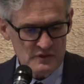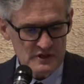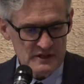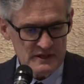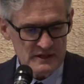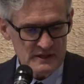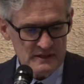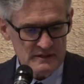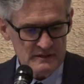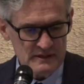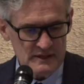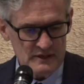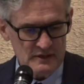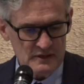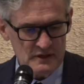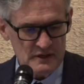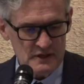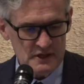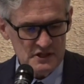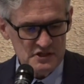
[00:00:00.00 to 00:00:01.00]
with a
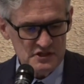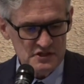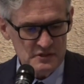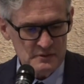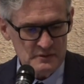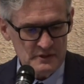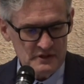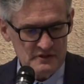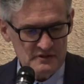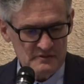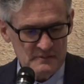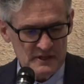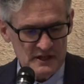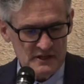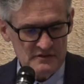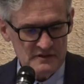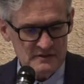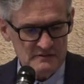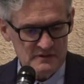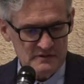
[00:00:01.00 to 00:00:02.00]
large Ewing's
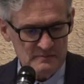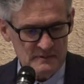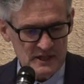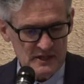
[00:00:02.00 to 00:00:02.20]
mass of his